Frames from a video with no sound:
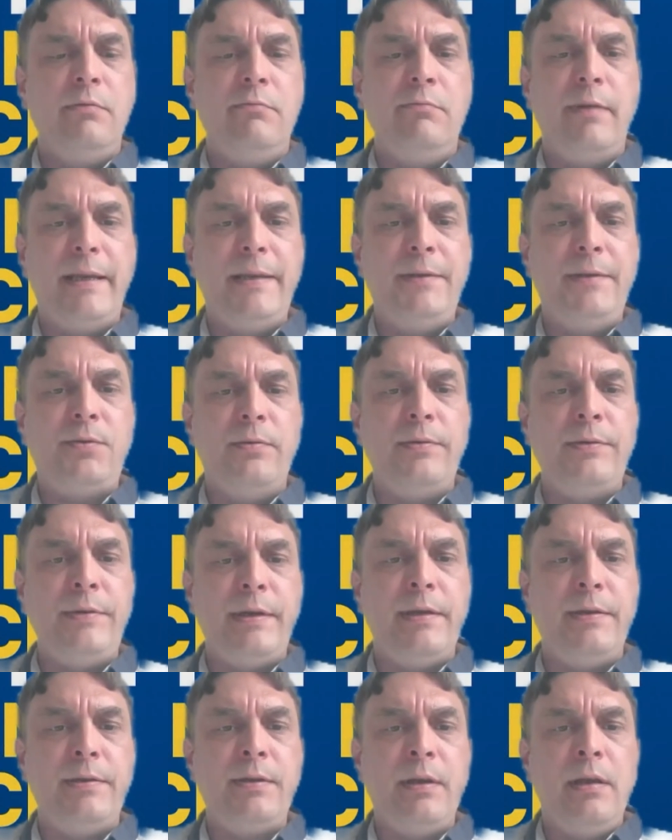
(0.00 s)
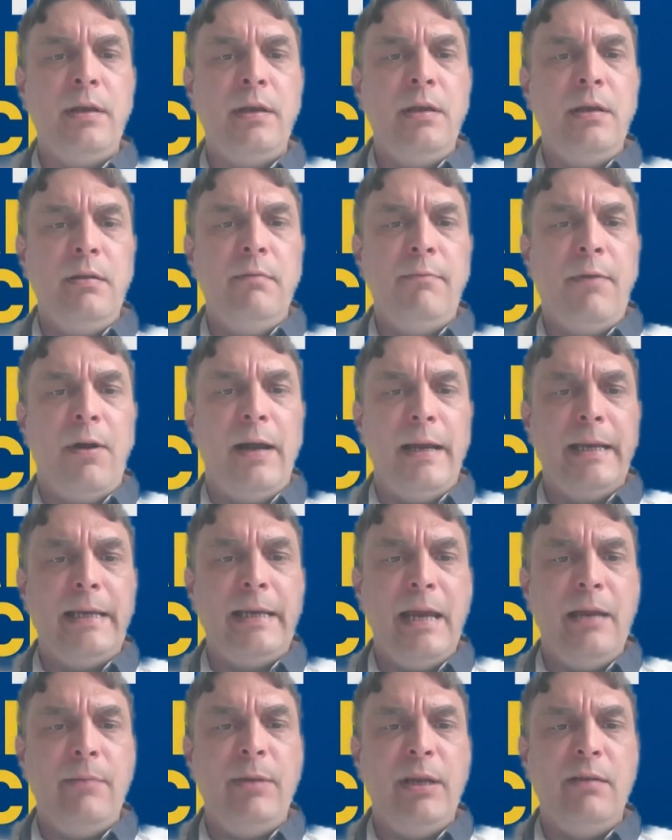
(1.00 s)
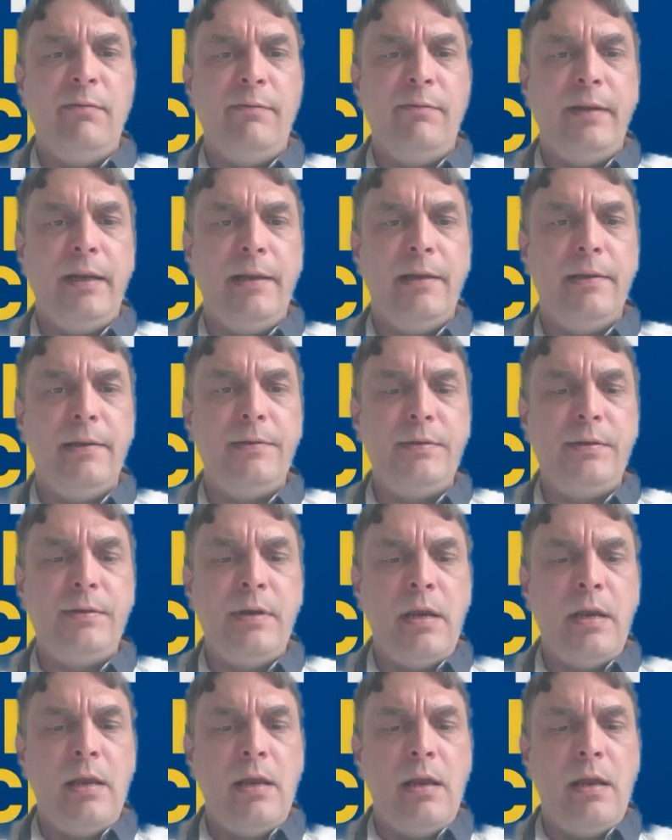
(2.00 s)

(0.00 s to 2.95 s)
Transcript: and resources for iGaming affiliates.